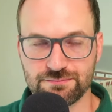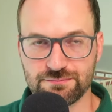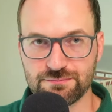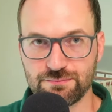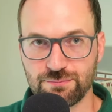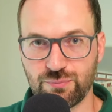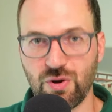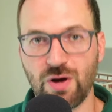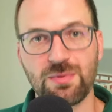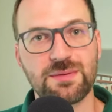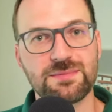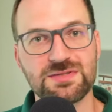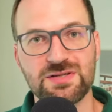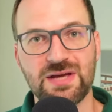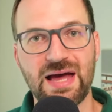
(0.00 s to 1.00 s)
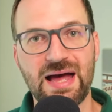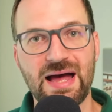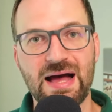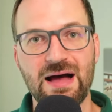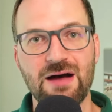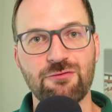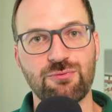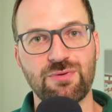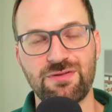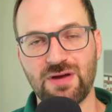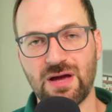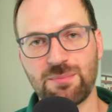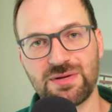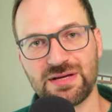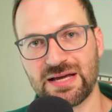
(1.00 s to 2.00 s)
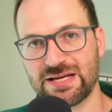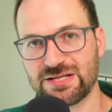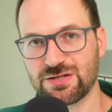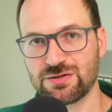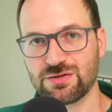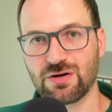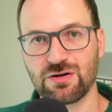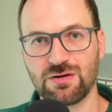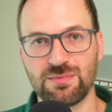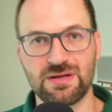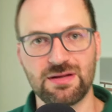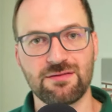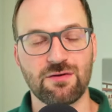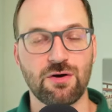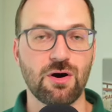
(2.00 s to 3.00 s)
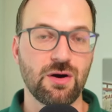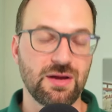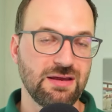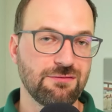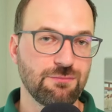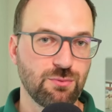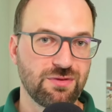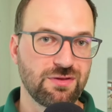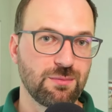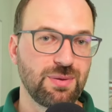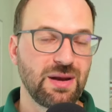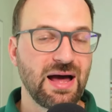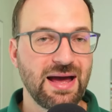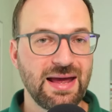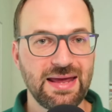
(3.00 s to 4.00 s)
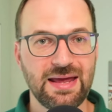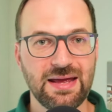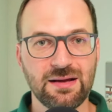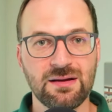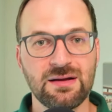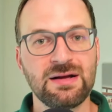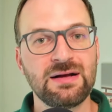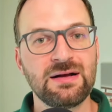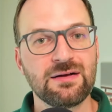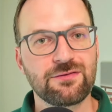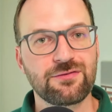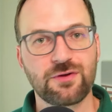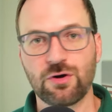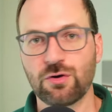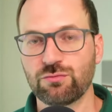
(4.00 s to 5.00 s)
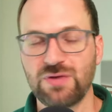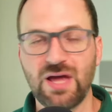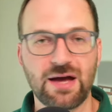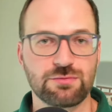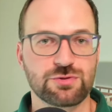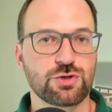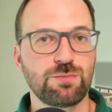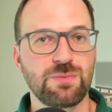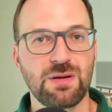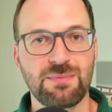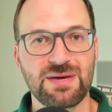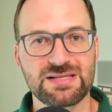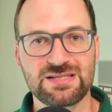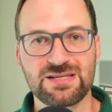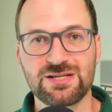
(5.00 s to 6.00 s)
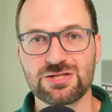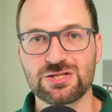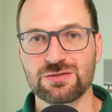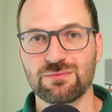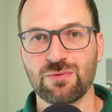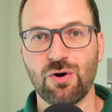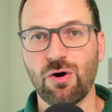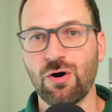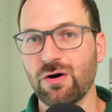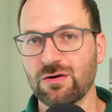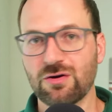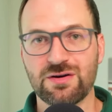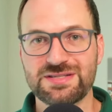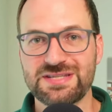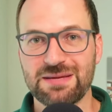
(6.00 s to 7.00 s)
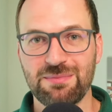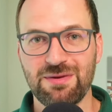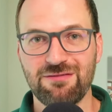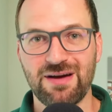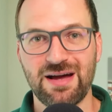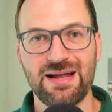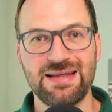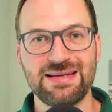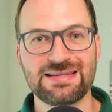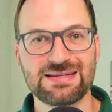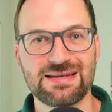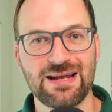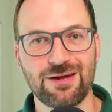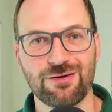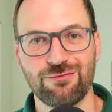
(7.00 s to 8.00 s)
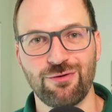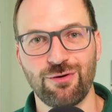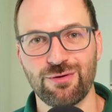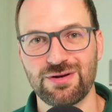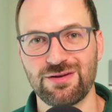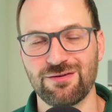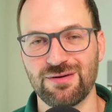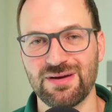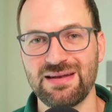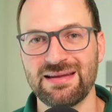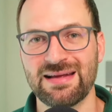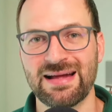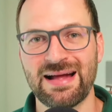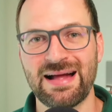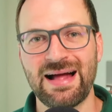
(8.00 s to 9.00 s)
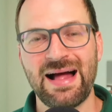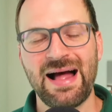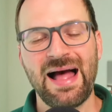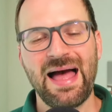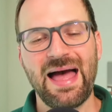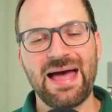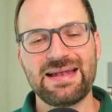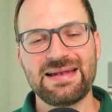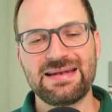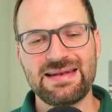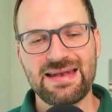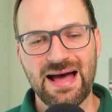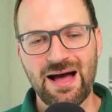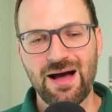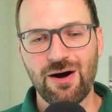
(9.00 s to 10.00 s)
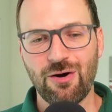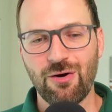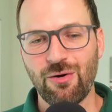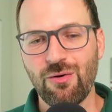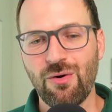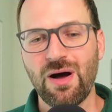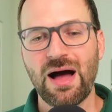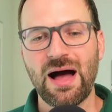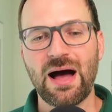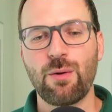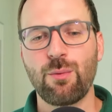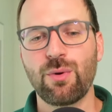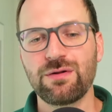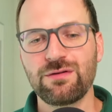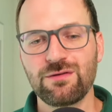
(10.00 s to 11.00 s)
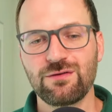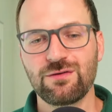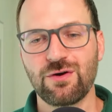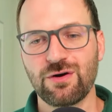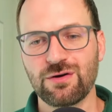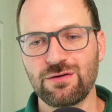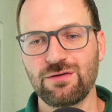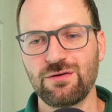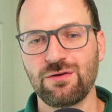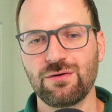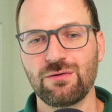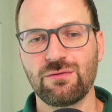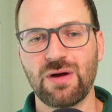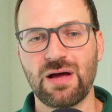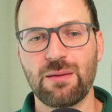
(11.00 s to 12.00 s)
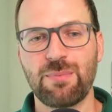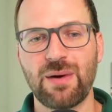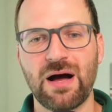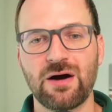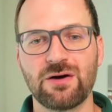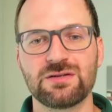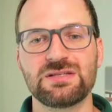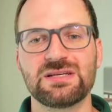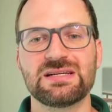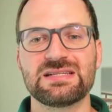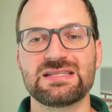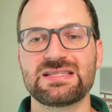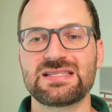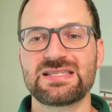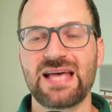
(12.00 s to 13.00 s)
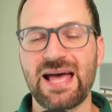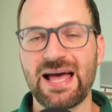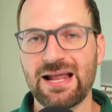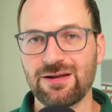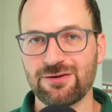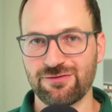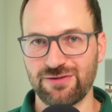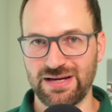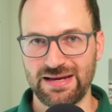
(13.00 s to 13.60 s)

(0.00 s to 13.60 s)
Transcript: problems you have with your application documents or even with applying. So, yeah, shoot me a message or contact me via LinkedIn. I look forward to it. And now I want to talk to you about salary.